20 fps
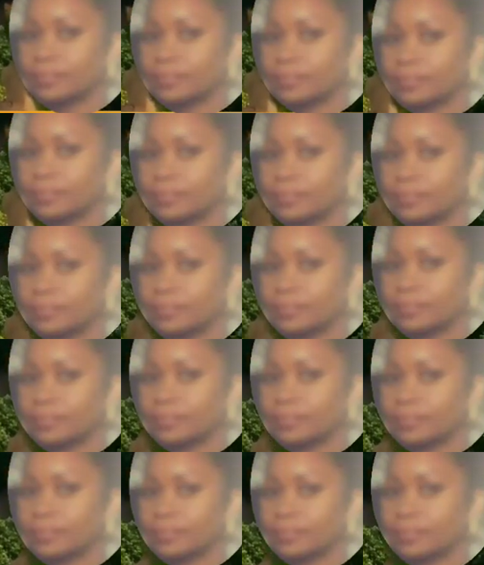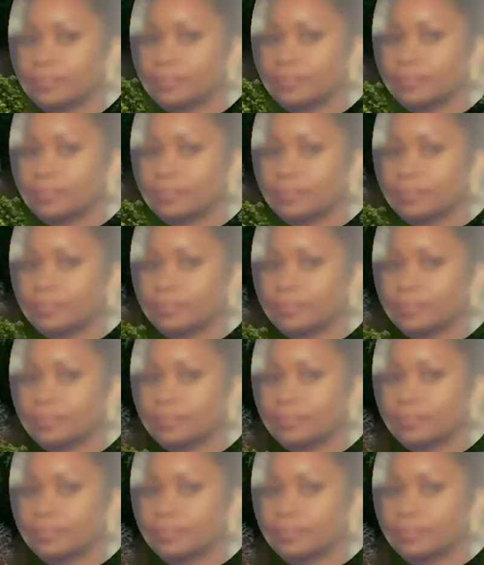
[no speech]